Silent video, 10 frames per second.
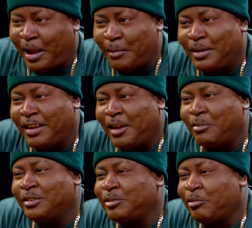I mean, it
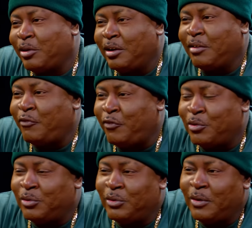was real
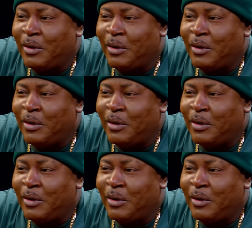fook.